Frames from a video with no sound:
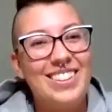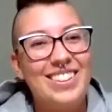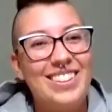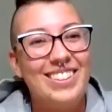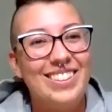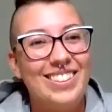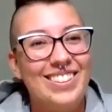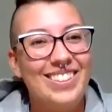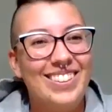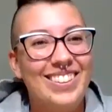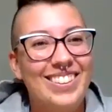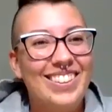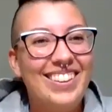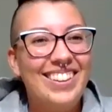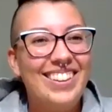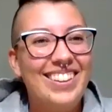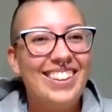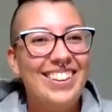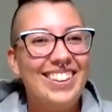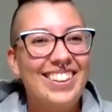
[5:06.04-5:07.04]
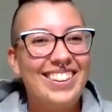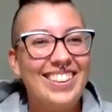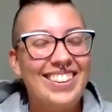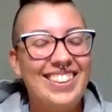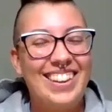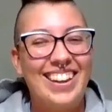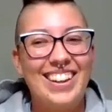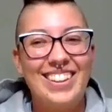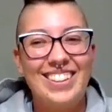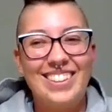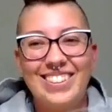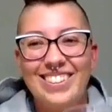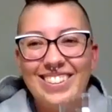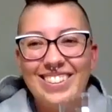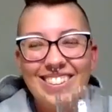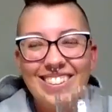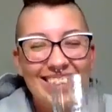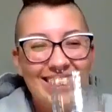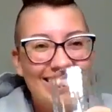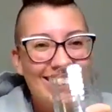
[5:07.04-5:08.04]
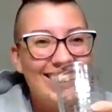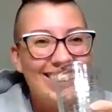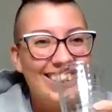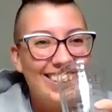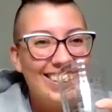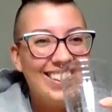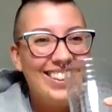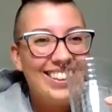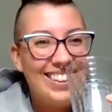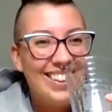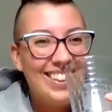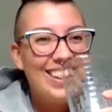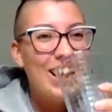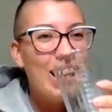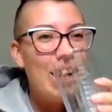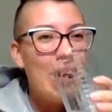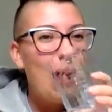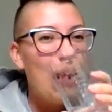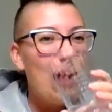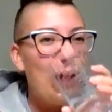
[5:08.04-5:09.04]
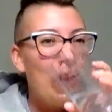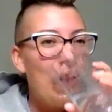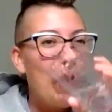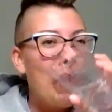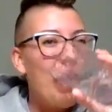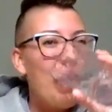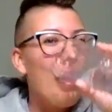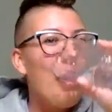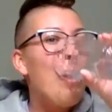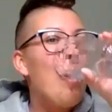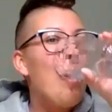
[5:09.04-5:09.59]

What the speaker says: so incredible. It's so incredible. It just gives